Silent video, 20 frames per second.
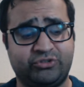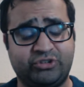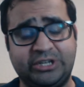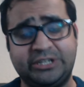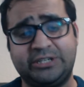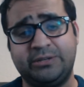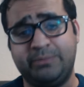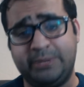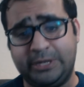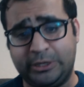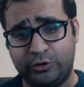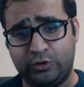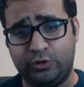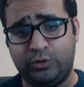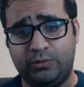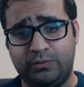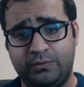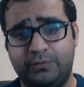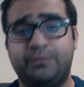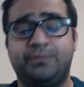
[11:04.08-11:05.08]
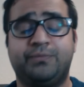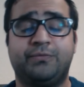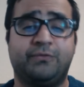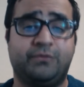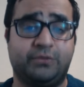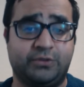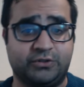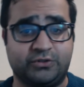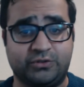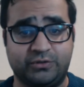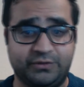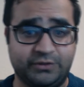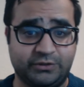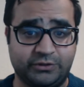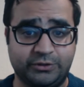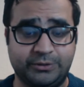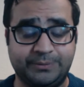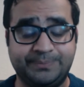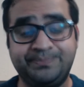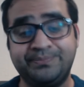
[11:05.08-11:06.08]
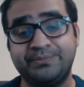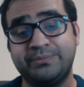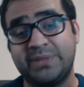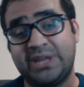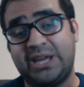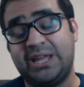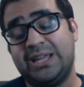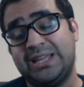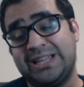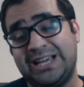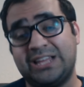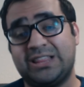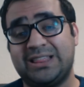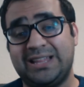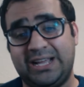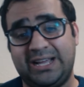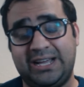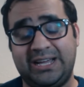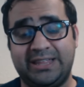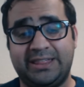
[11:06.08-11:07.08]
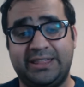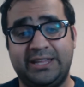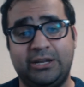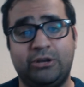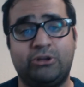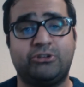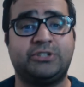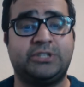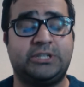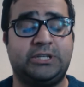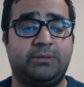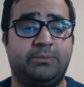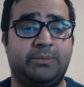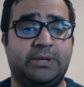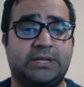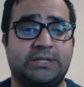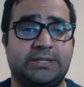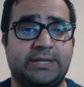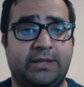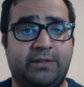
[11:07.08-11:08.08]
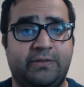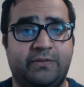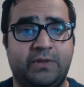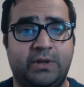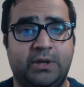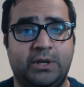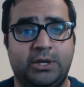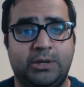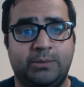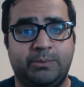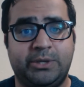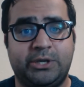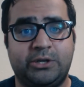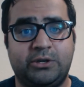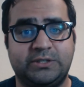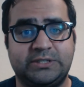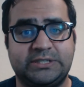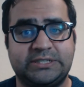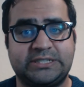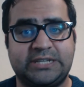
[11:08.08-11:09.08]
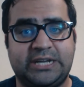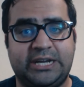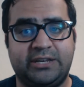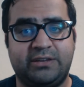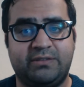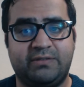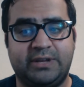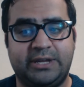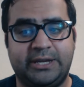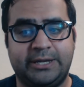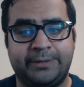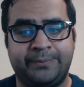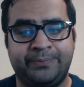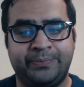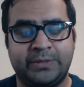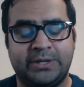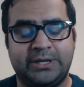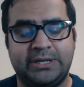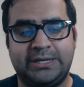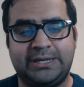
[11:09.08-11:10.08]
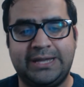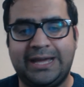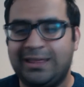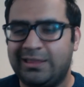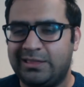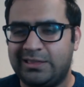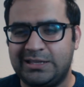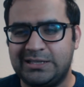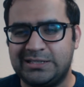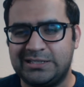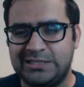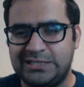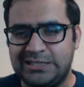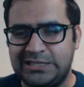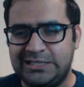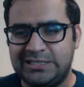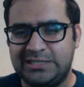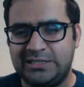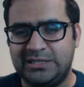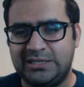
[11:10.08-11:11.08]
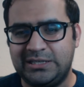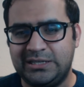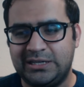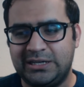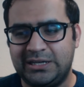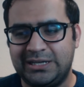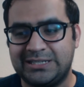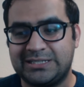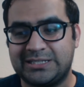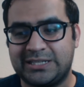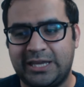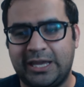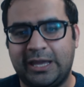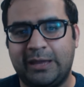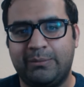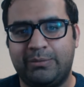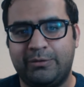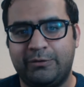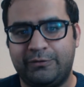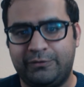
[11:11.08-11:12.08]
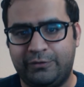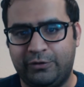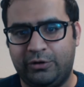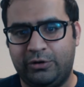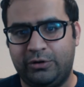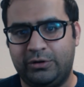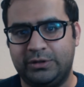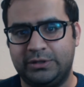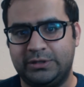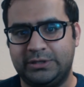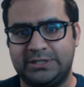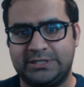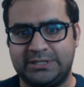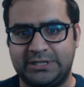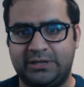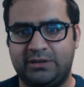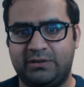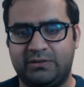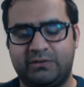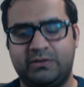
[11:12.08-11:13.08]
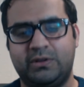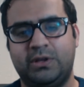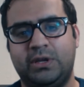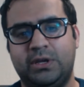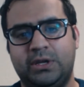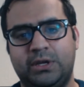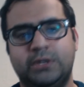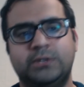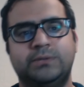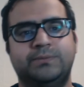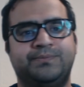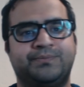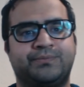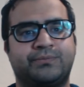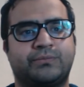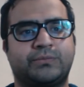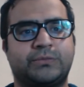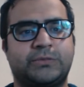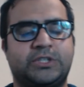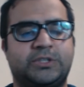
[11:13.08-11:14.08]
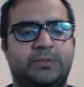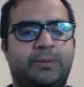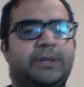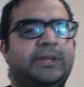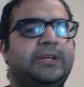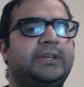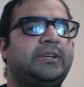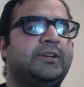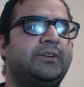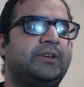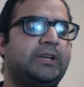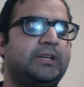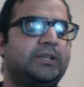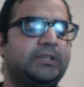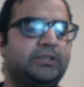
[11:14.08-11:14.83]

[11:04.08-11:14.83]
trying to make up for the stuff he's done. And that I think logically makes sense, because it's kind of like death is an easy escape for sins. Spending the